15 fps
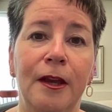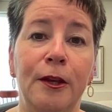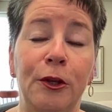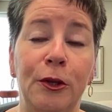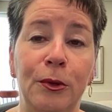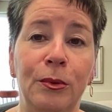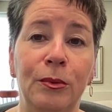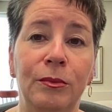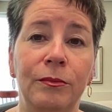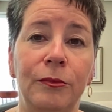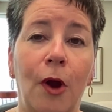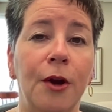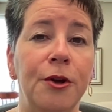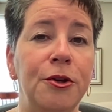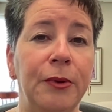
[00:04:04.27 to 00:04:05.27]
You
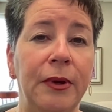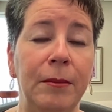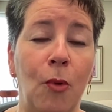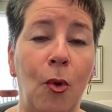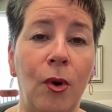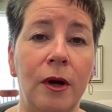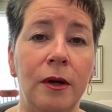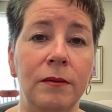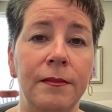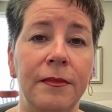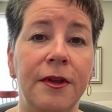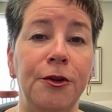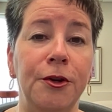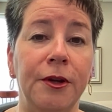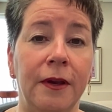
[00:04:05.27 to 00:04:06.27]
are doing more
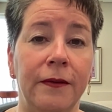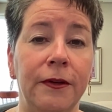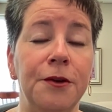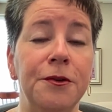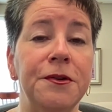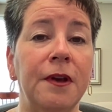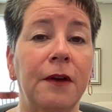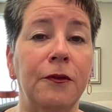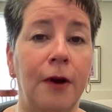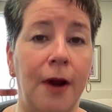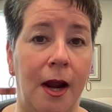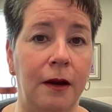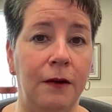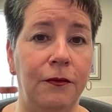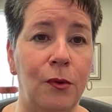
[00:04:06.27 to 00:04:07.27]
than you're giving yourself
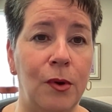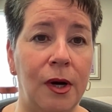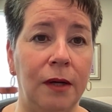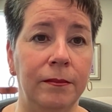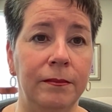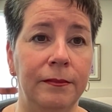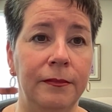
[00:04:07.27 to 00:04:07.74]
credit for.